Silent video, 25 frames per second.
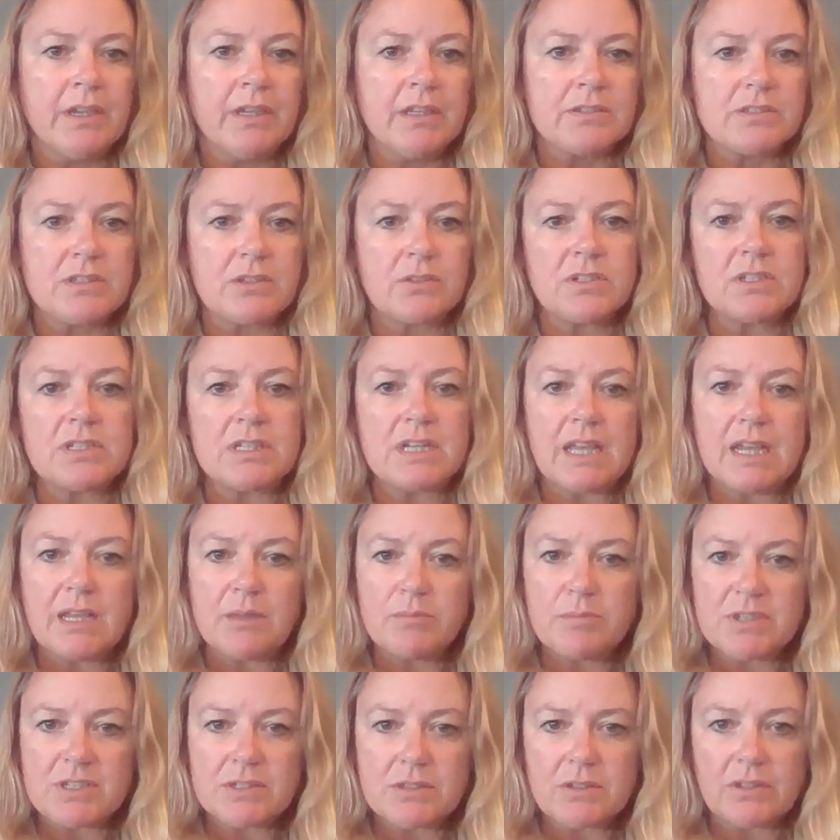So today
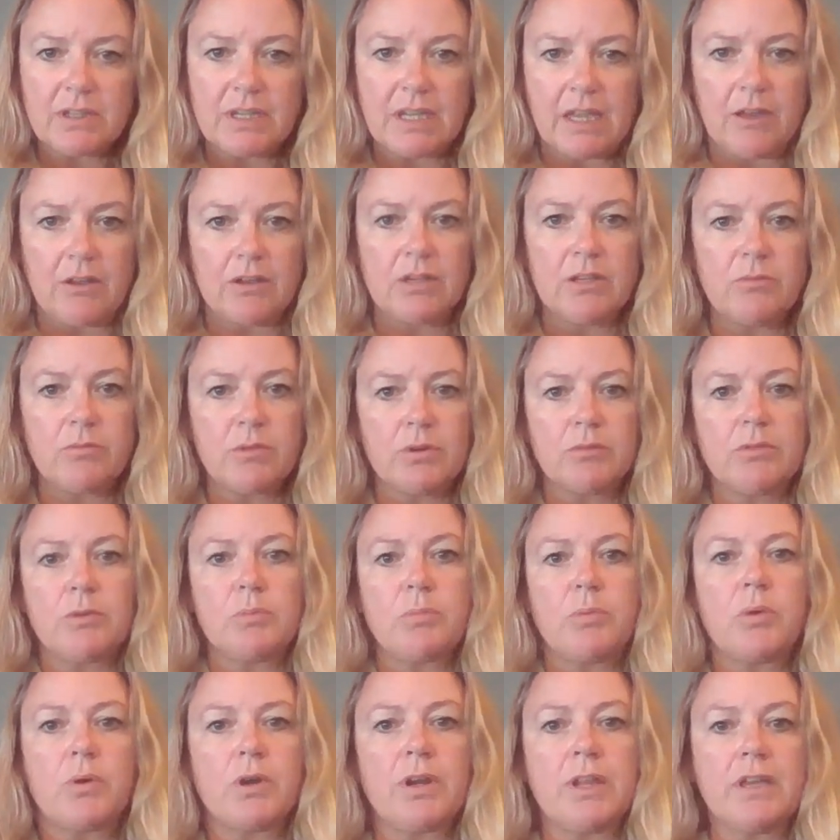in Missoula County, we're
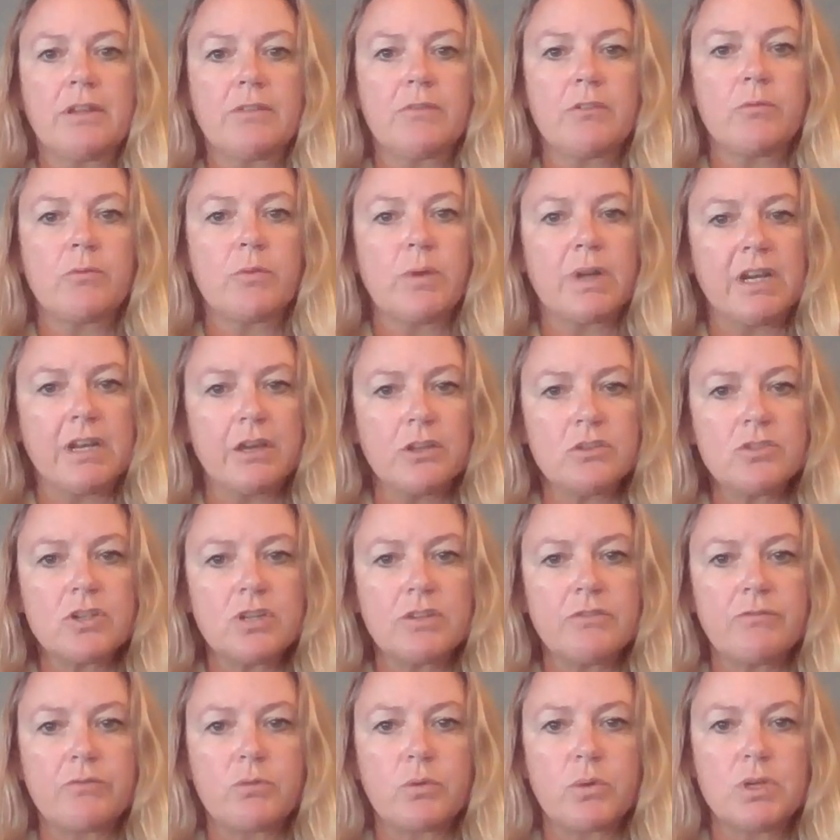reporting
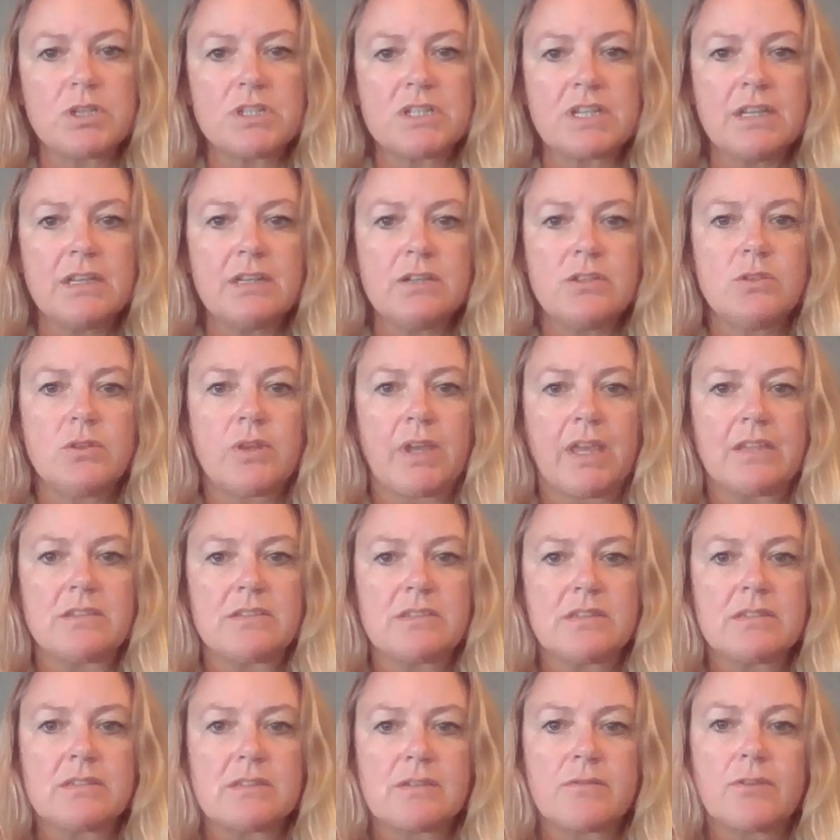114 new
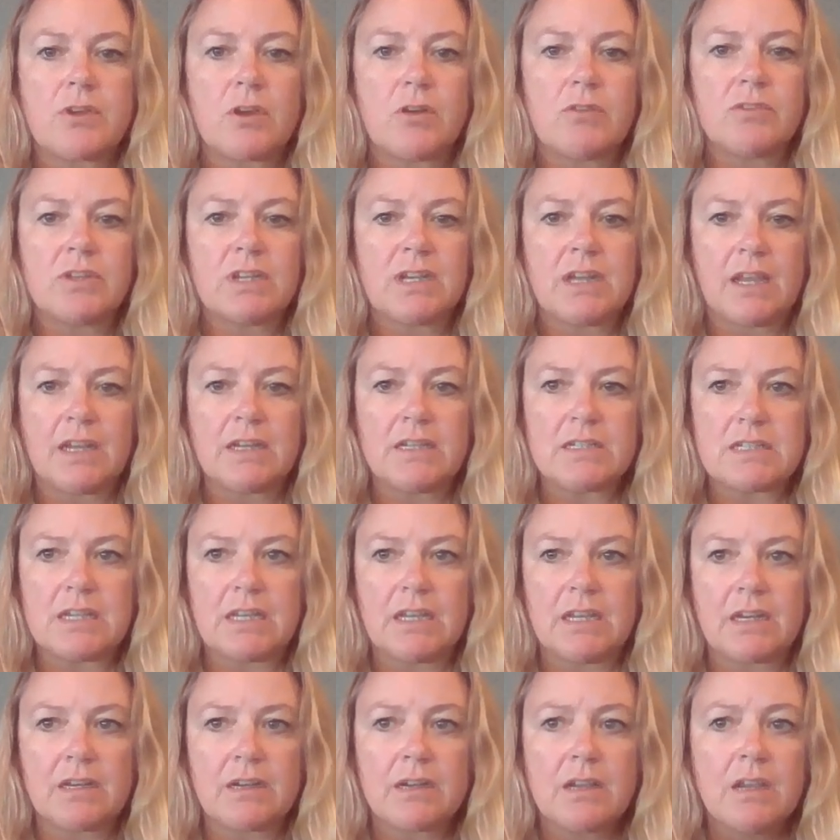cases of
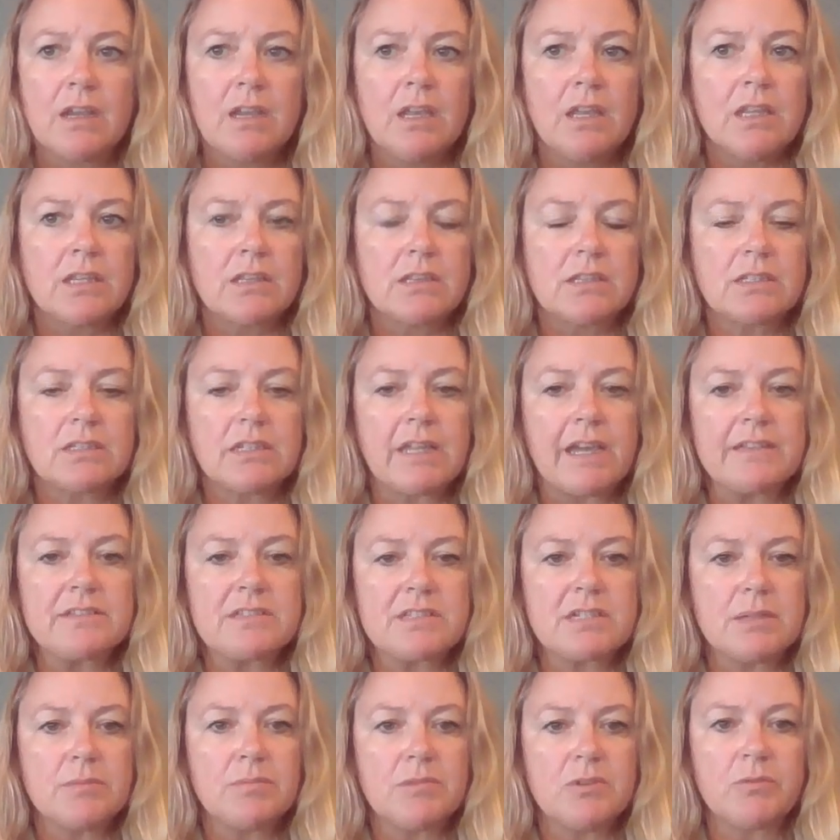COVID-19. The
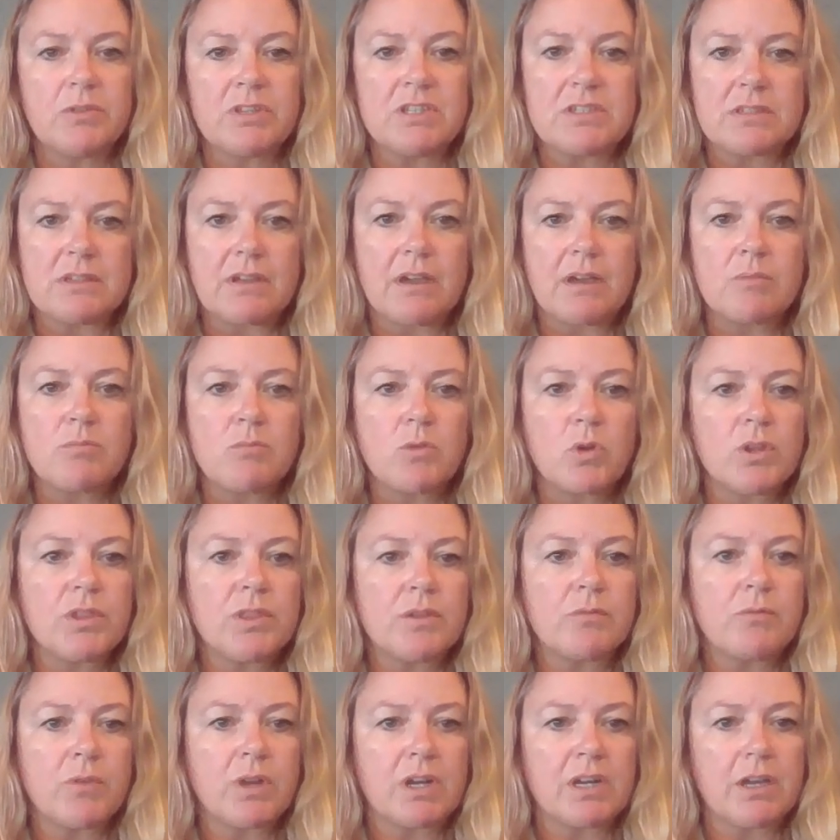last time that we saw more
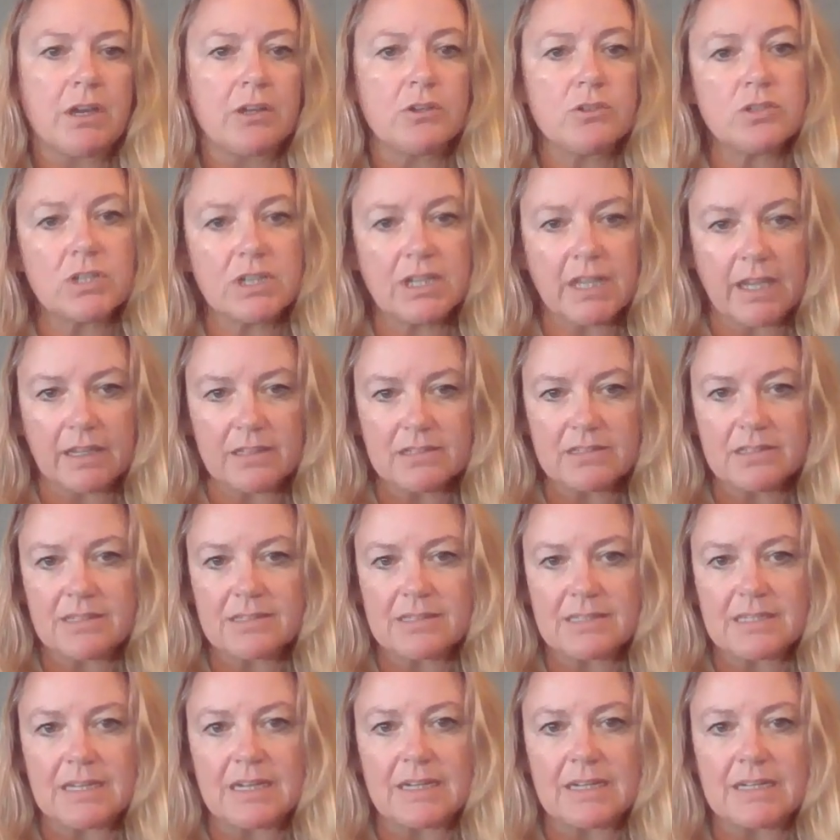than 100
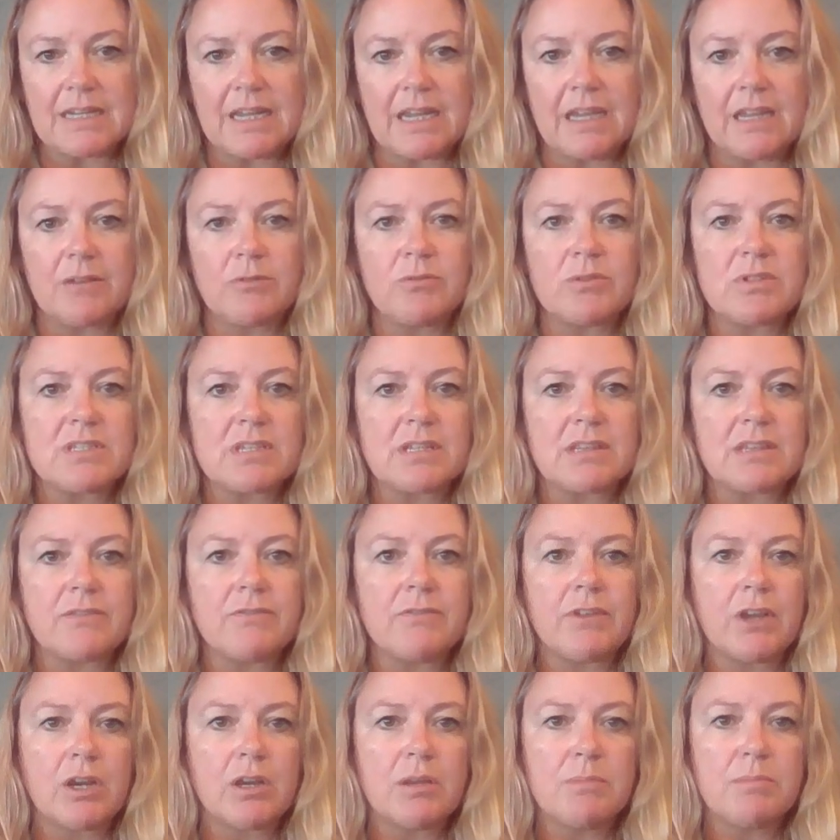cases in a day was at the
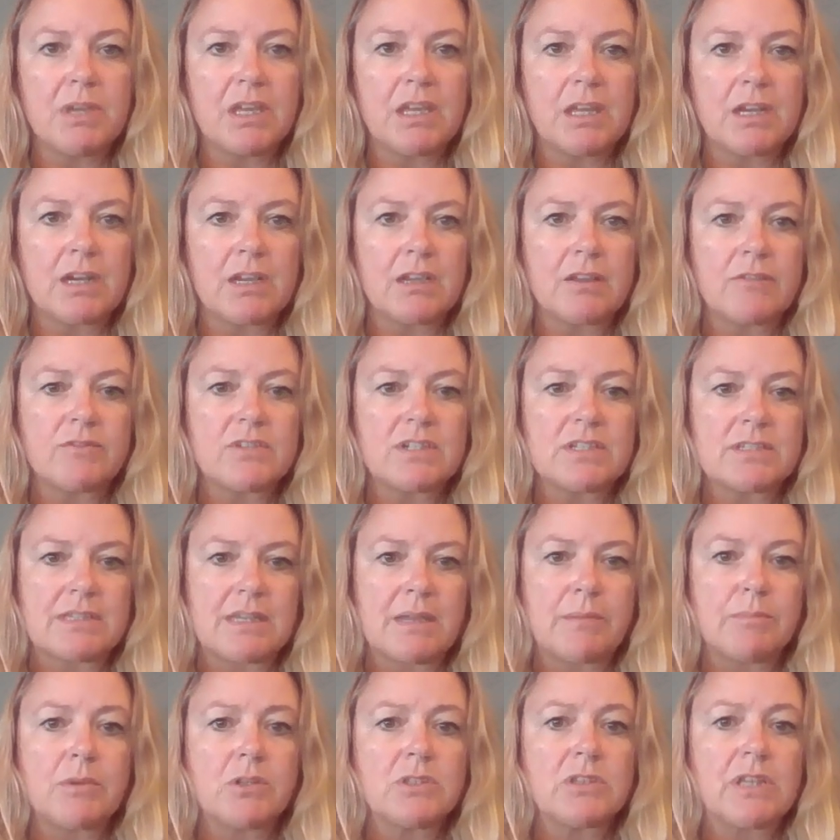very beginning of
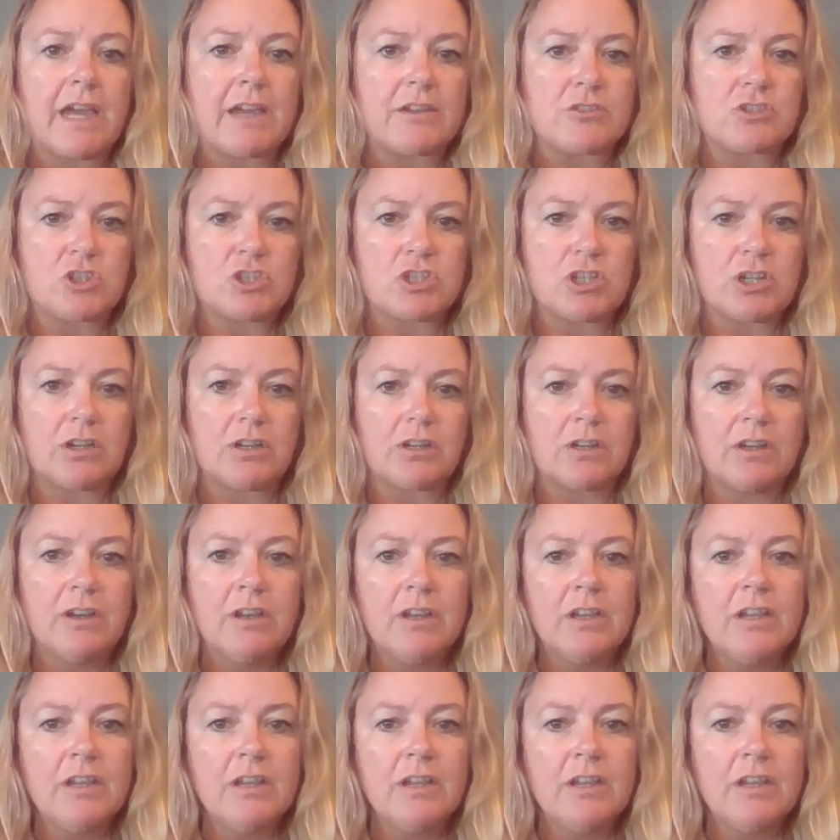December last year.